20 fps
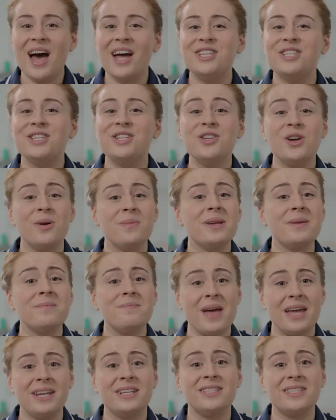A genomic
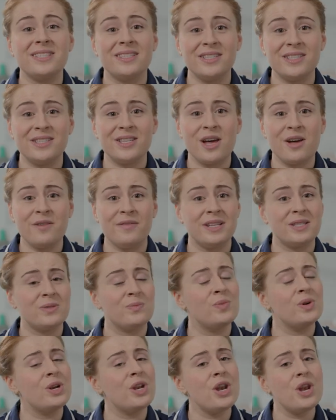medicine service
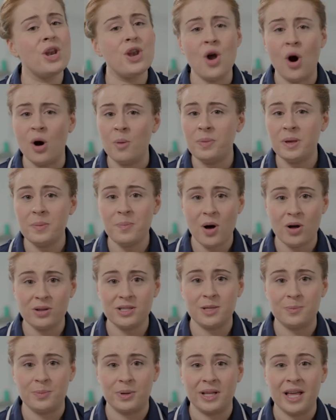would not be
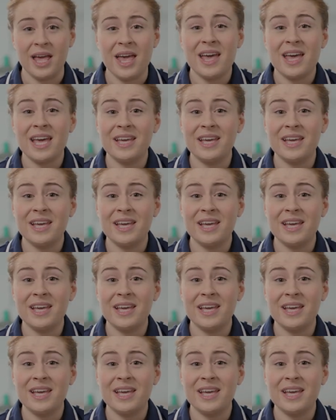possible